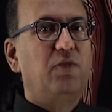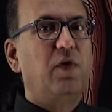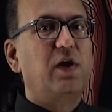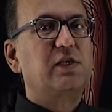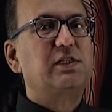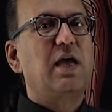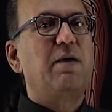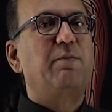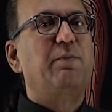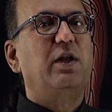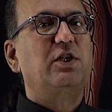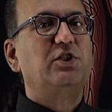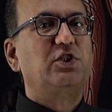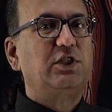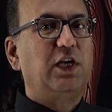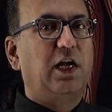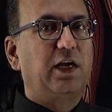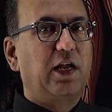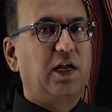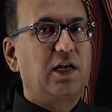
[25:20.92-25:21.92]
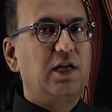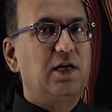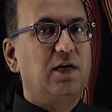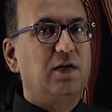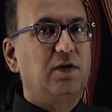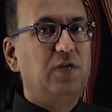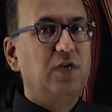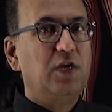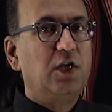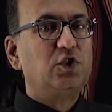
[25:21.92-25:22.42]
For example, sciatic
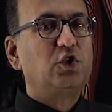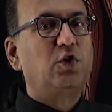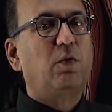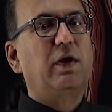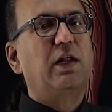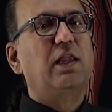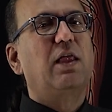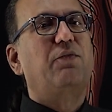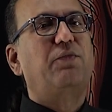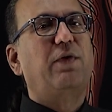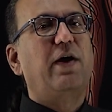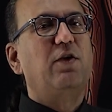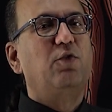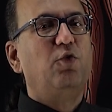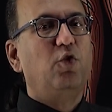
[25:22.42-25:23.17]
nerve. So what are the 5